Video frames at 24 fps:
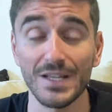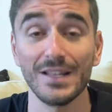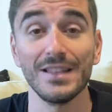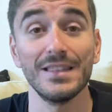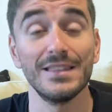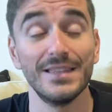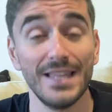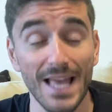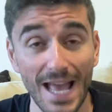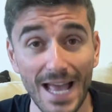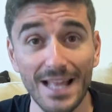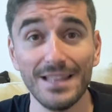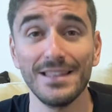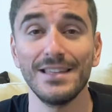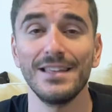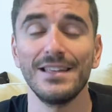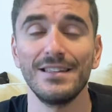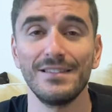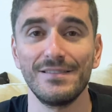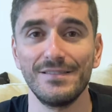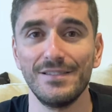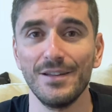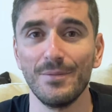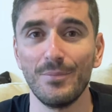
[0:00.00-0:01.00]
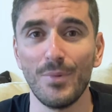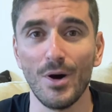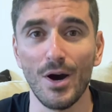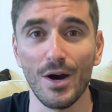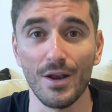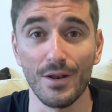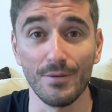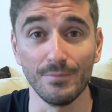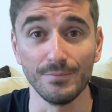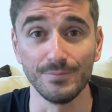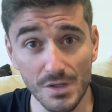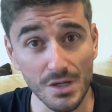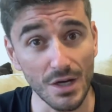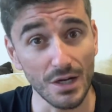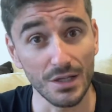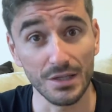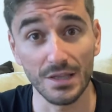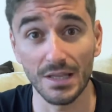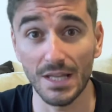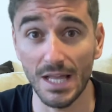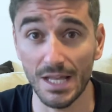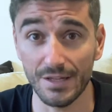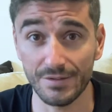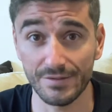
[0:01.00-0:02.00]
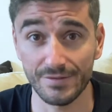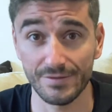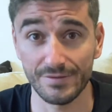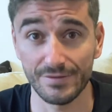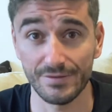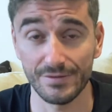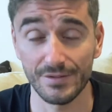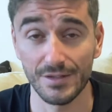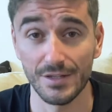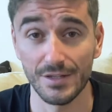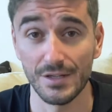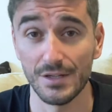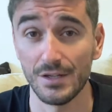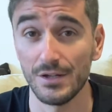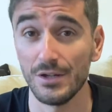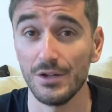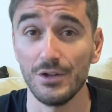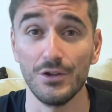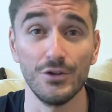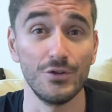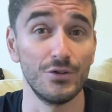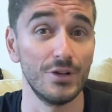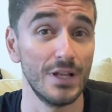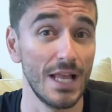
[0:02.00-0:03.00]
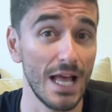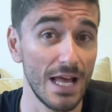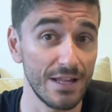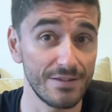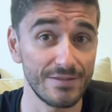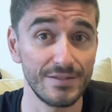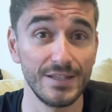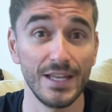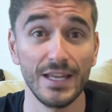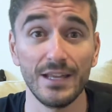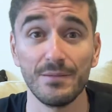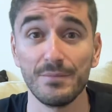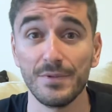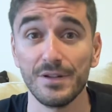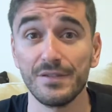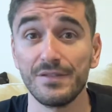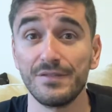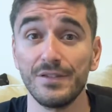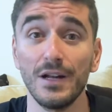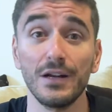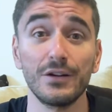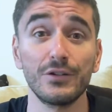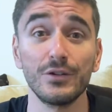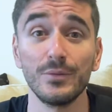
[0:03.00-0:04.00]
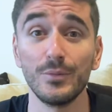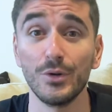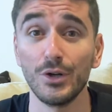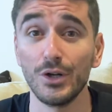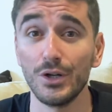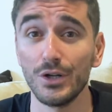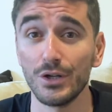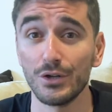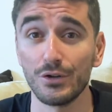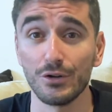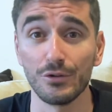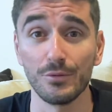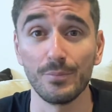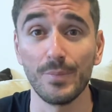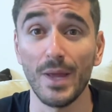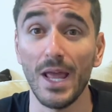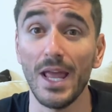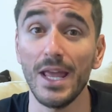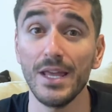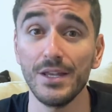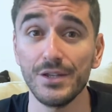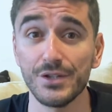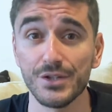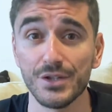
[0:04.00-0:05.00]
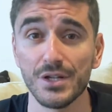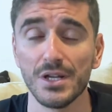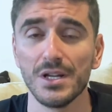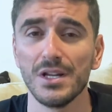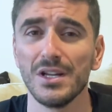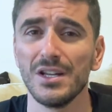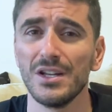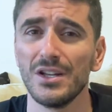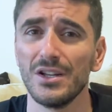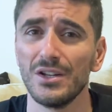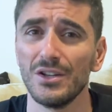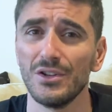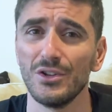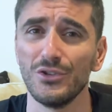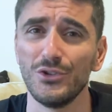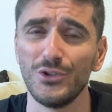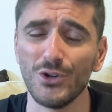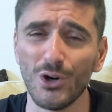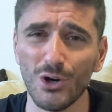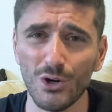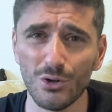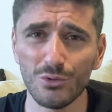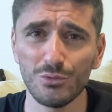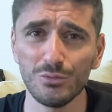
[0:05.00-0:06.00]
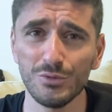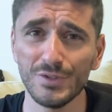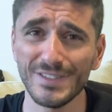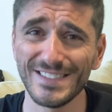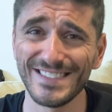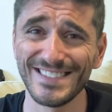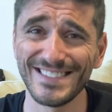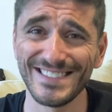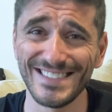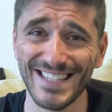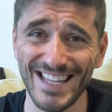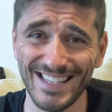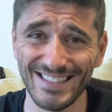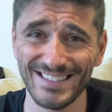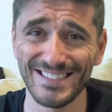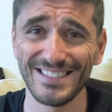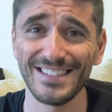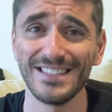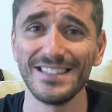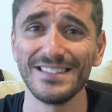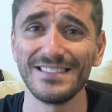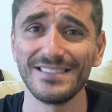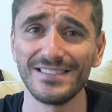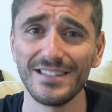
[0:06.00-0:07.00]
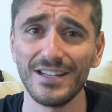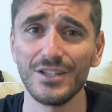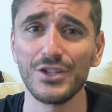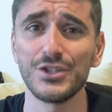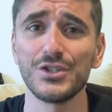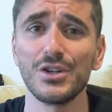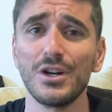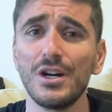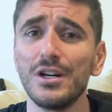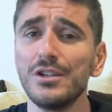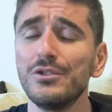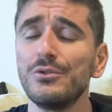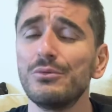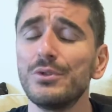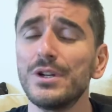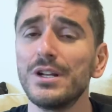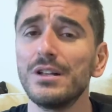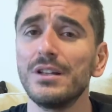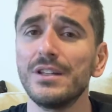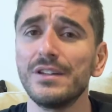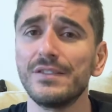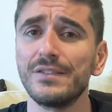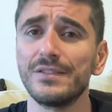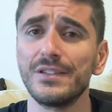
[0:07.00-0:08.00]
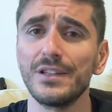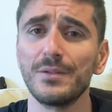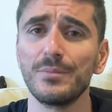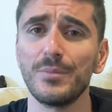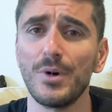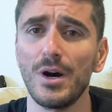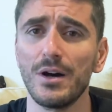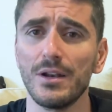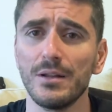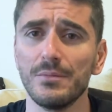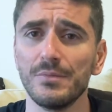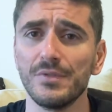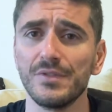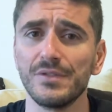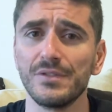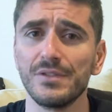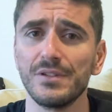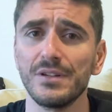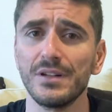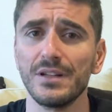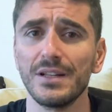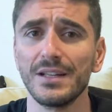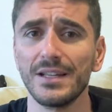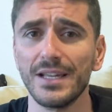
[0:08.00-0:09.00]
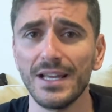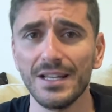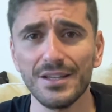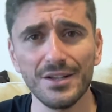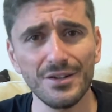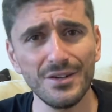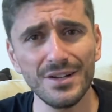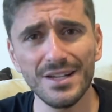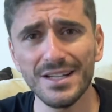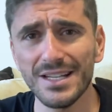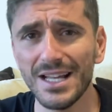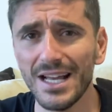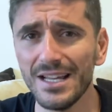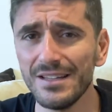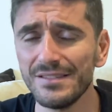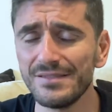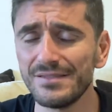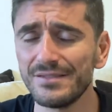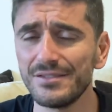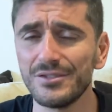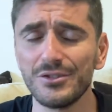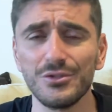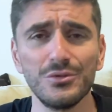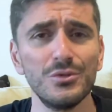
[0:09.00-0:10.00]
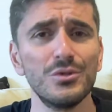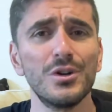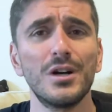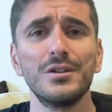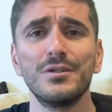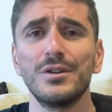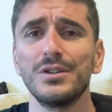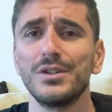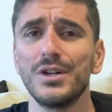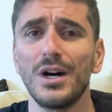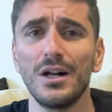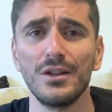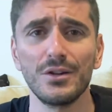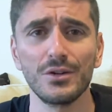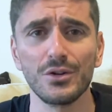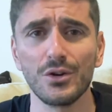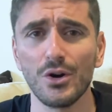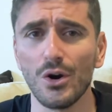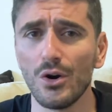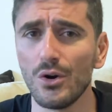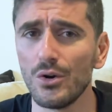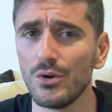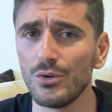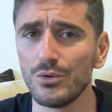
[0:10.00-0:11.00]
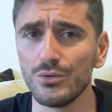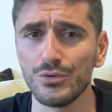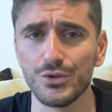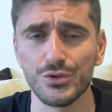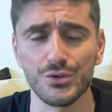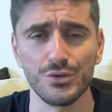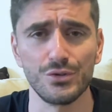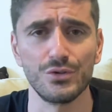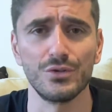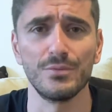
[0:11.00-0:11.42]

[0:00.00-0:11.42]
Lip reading: that is the bottom. Unless your last name is Zuckerberg or Page, don't set such unrealistic bottoms. Get her a nice $200 Coach or